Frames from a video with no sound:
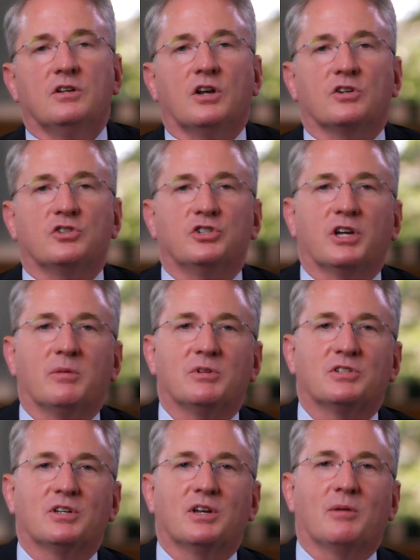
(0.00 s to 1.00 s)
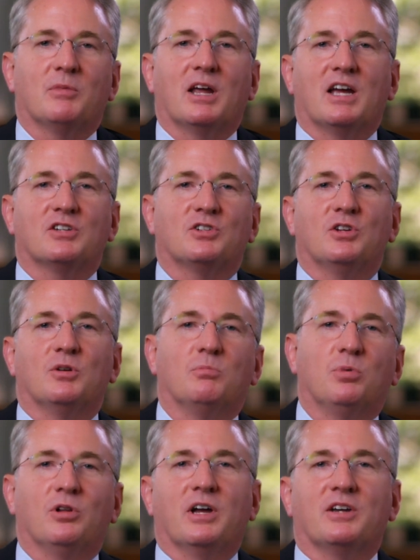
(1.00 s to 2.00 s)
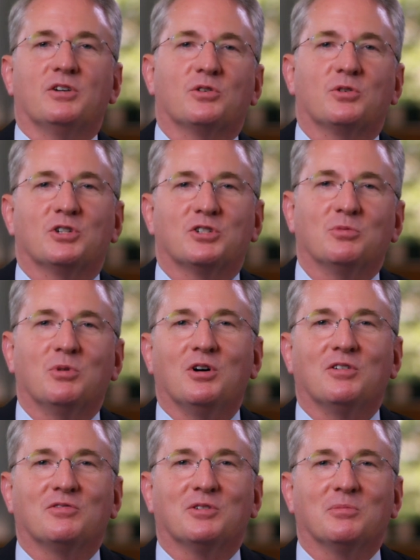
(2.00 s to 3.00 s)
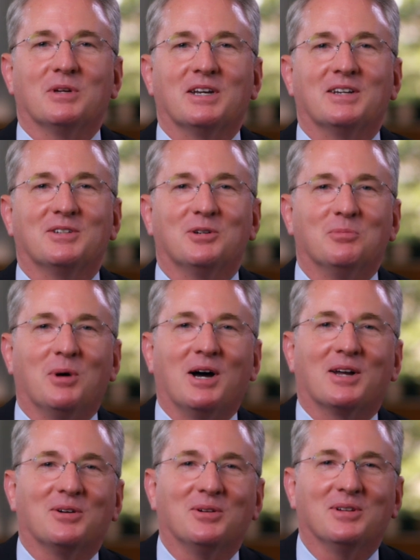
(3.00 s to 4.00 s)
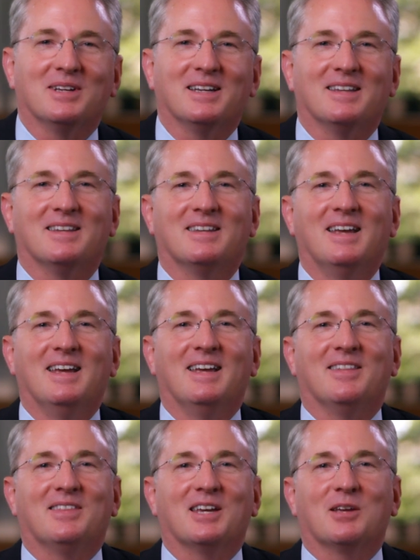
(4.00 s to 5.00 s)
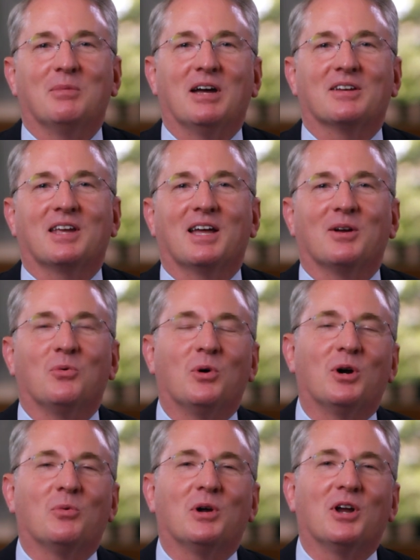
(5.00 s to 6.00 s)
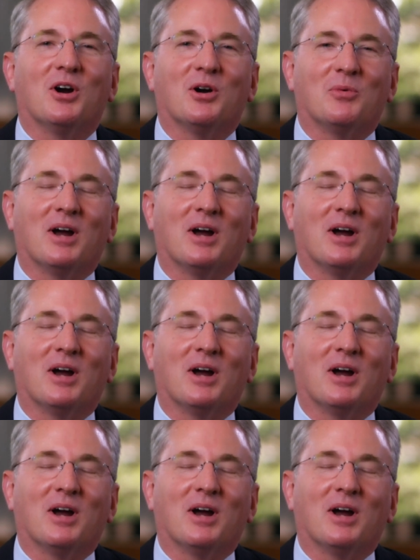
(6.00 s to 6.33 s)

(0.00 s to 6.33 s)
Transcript: dr jamieson i'm going to ask you to pull out your crystal ball for a minute your model and and think about kind of where we are